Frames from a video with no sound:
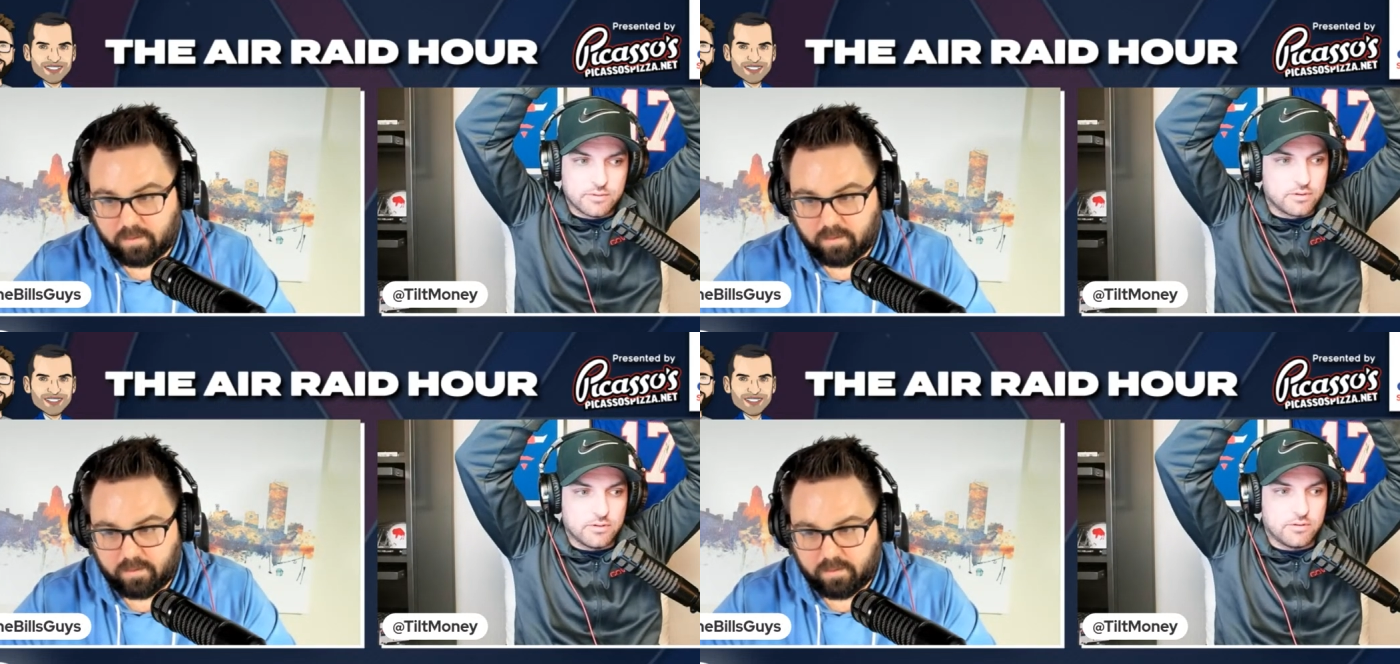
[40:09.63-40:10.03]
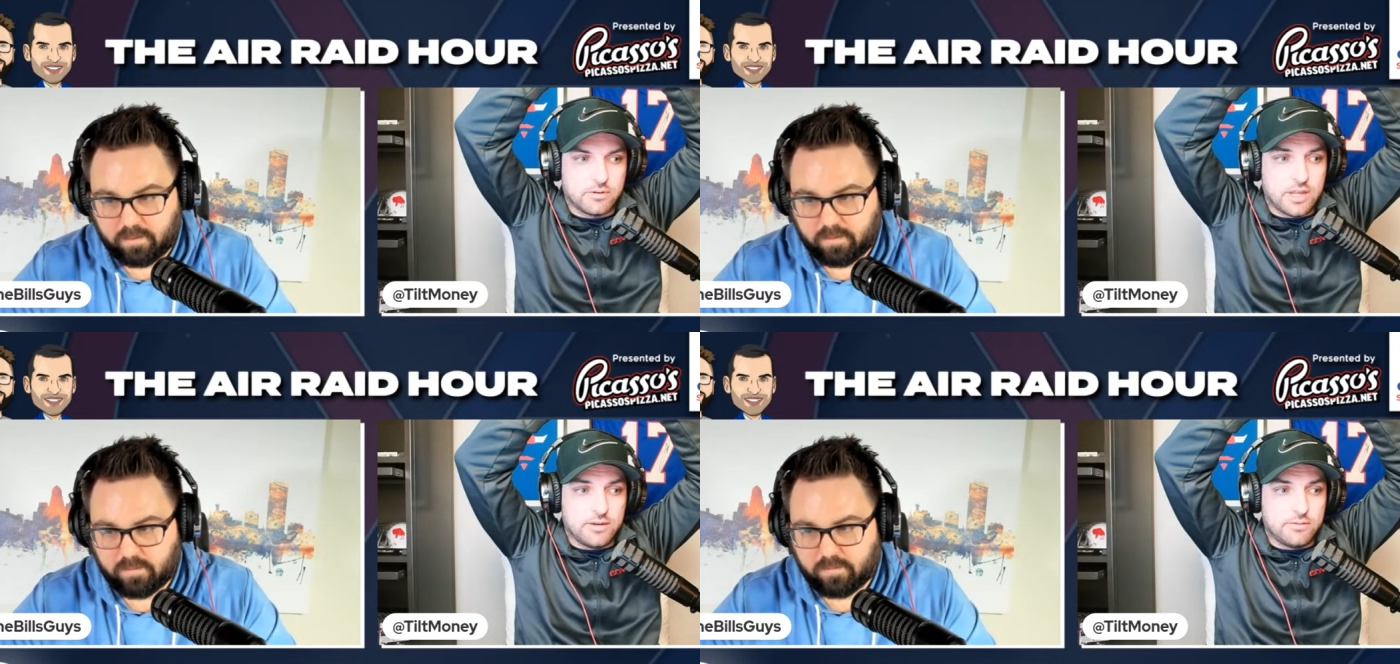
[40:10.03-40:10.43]
Speaker 1: Or,
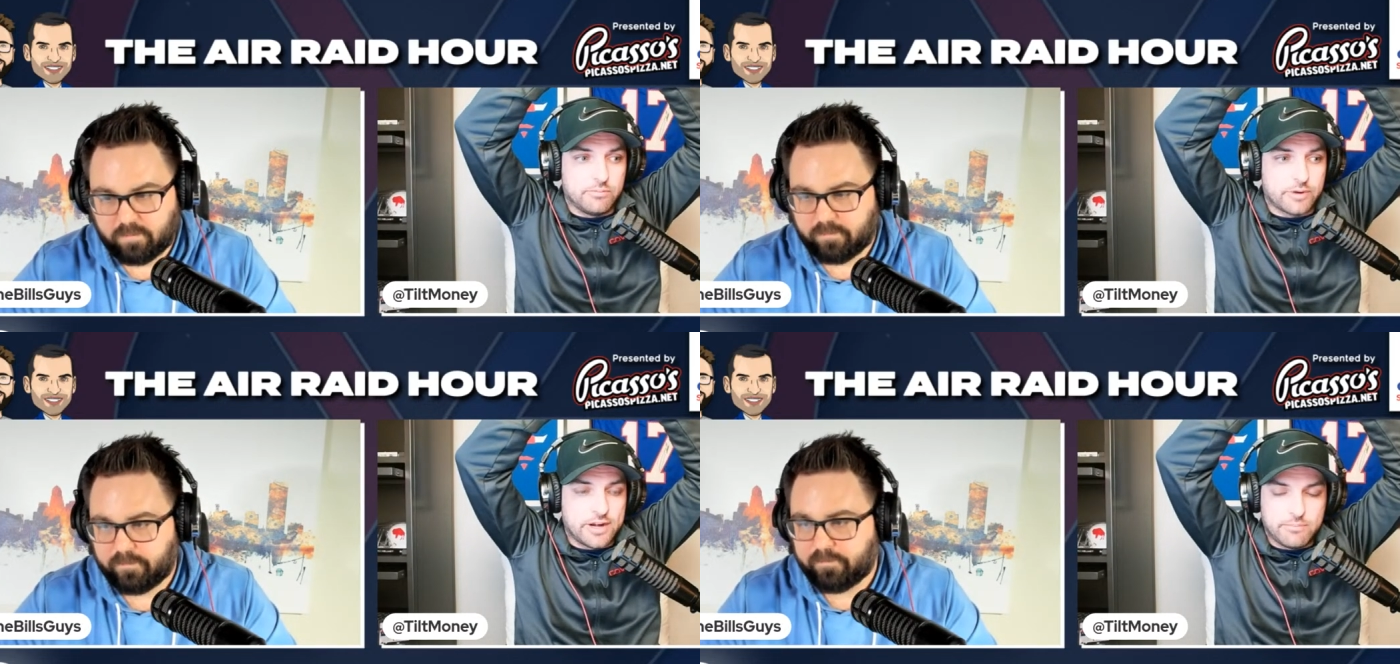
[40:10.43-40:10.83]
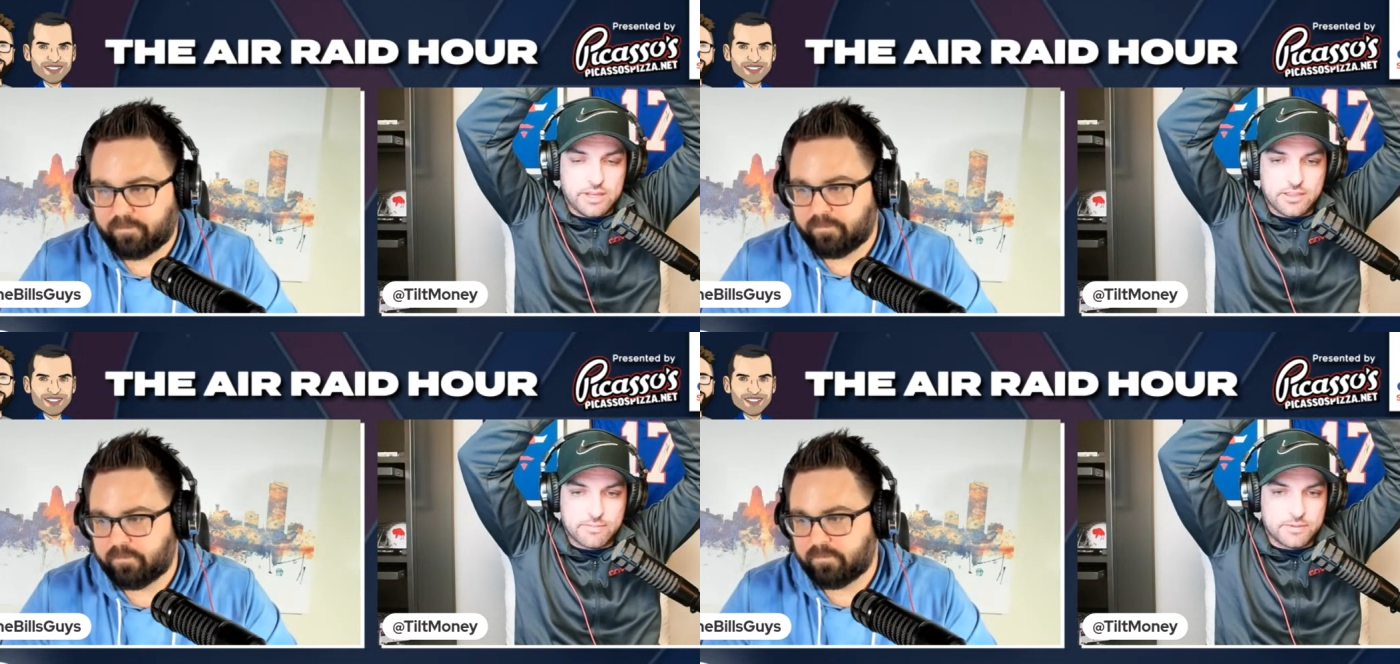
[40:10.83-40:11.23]
or and Brandon
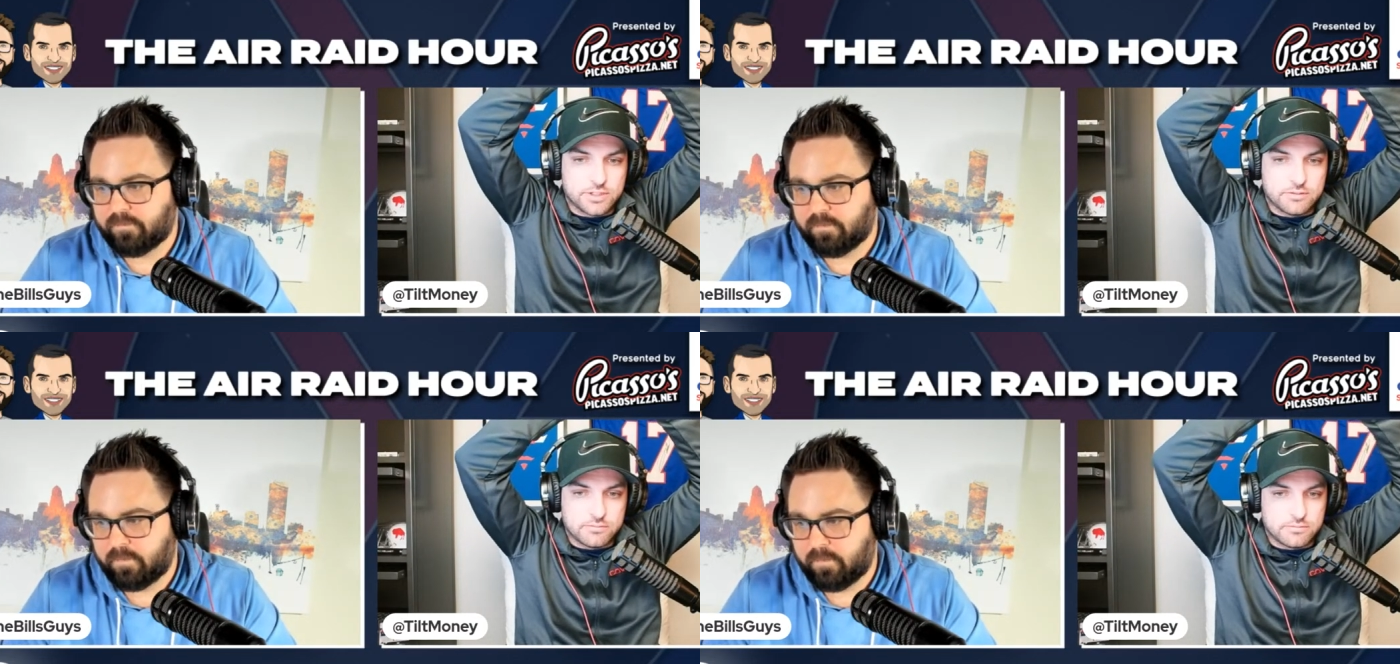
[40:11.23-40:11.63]
Bean's been